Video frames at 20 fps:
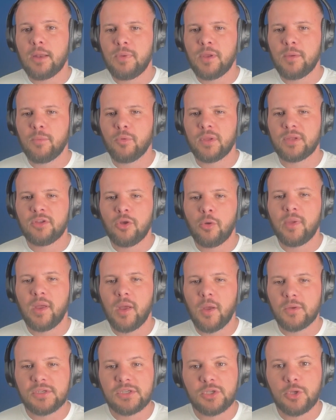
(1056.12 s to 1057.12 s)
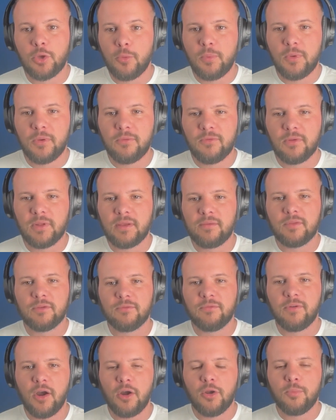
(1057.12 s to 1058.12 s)
of people that told me I was stupid for leaving the
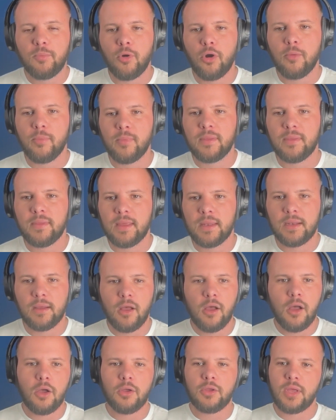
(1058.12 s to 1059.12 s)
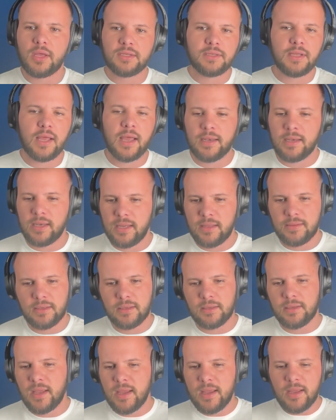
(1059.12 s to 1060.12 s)
fire department. That oh yeah, I need
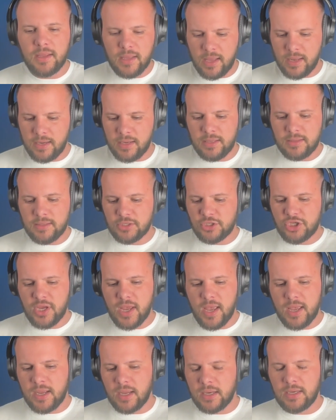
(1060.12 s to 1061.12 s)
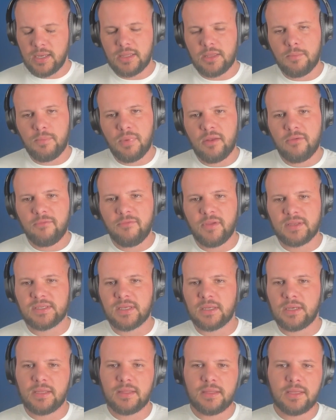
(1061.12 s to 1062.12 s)
the I need the check, I need the benefits,
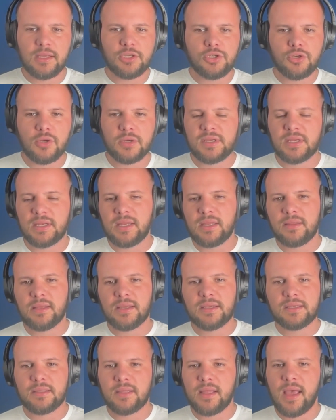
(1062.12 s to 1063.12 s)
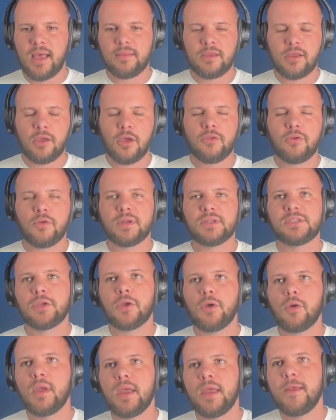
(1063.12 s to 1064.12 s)
I need the insurance, I need this and that and the other. And
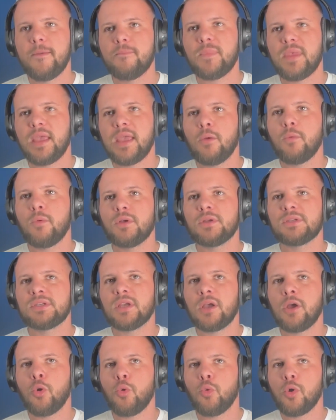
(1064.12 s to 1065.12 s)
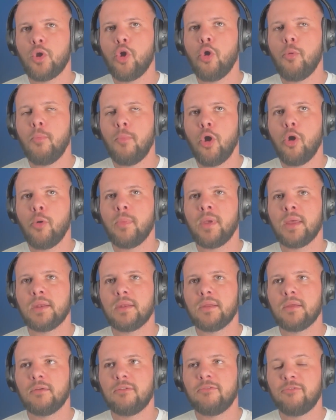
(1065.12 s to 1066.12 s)
so it was a real
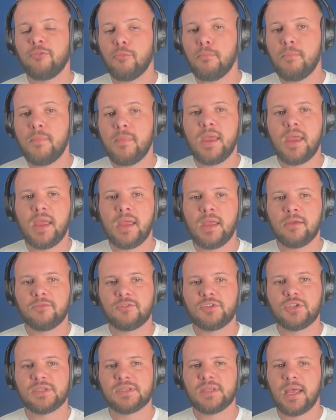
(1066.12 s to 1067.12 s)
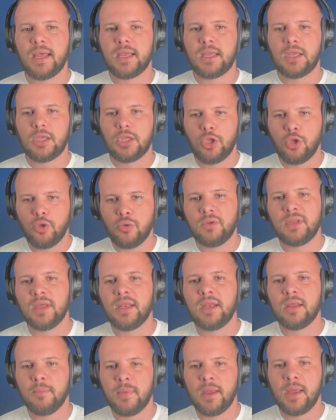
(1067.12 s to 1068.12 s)
moment for me of just like you
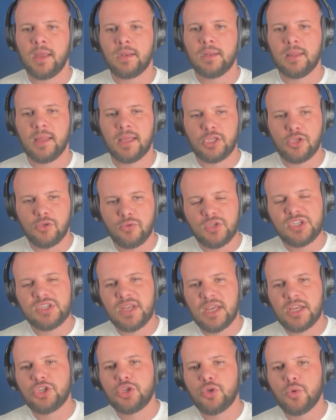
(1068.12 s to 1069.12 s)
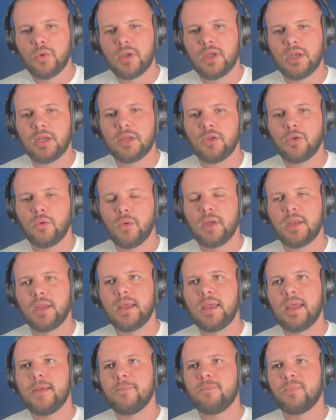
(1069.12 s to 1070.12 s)
did it, man. Like you said you were going to do it,
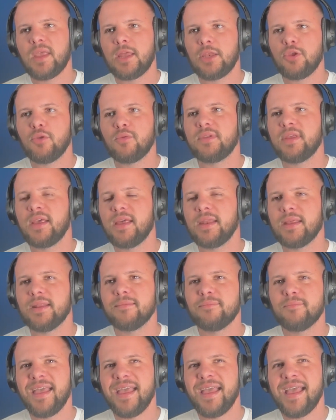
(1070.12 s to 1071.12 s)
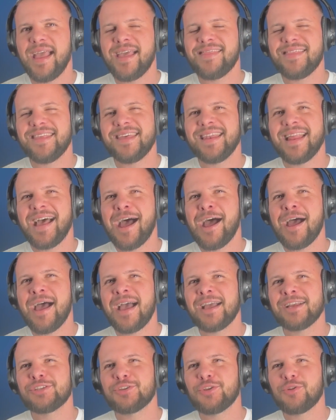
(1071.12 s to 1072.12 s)
and you did it. And then
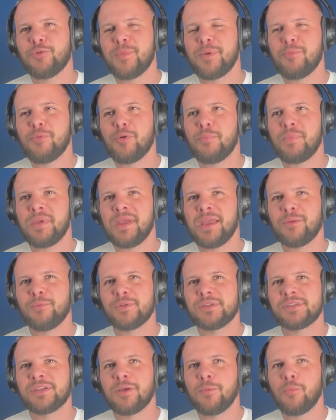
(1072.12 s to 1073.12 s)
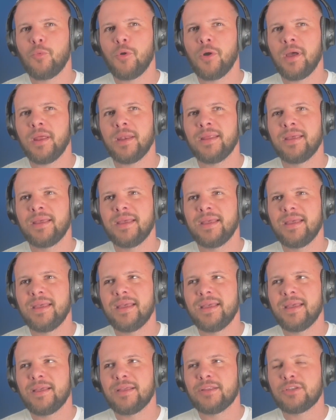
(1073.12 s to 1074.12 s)
I actually remember being with someone,
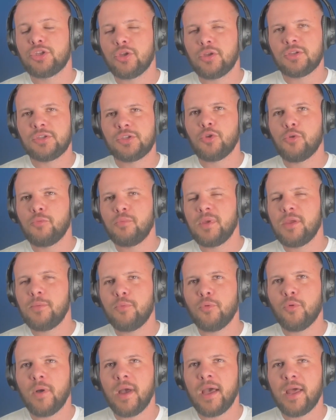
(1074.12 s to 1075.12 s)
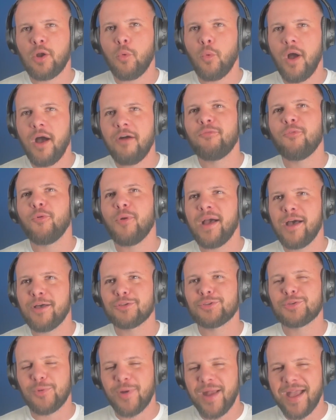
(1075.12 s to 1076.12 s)
t- two people at a Waffle
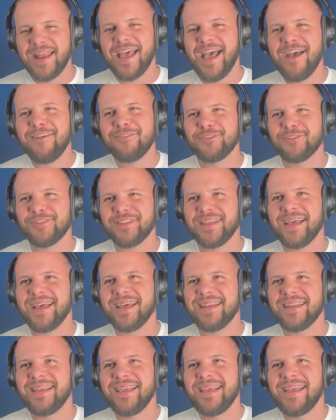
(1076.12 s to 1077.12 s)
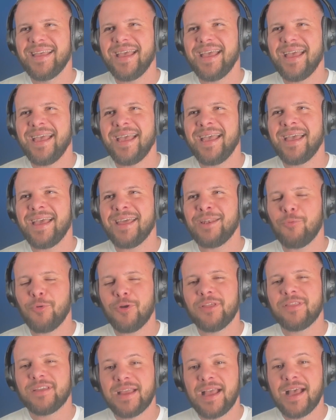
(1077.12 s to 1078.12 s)
House right after that. And one
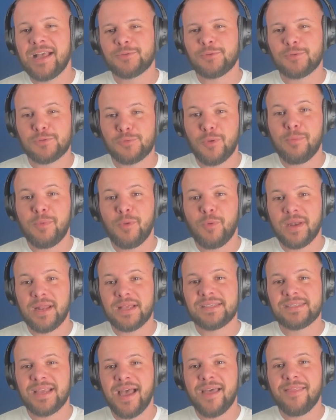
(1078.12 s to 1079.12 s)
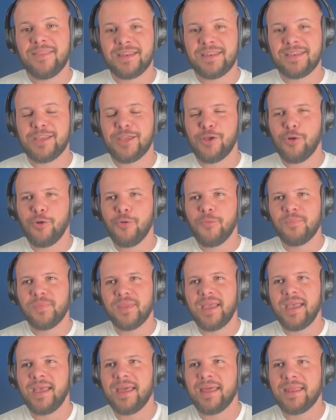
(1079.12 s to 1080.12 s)
of the guys was with me when I signed the deal
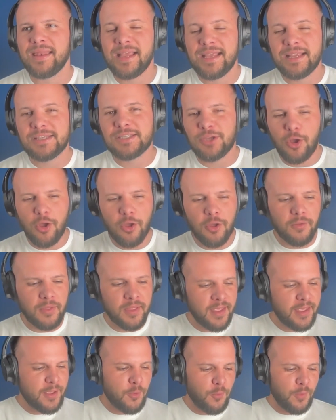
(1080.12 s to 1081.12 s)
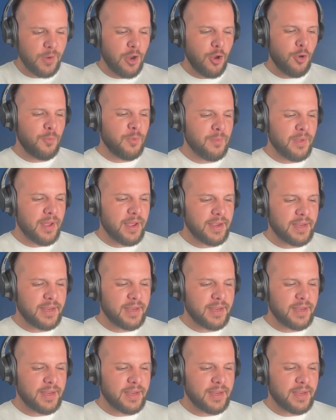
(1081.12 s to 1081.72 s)
and he saw when I opened my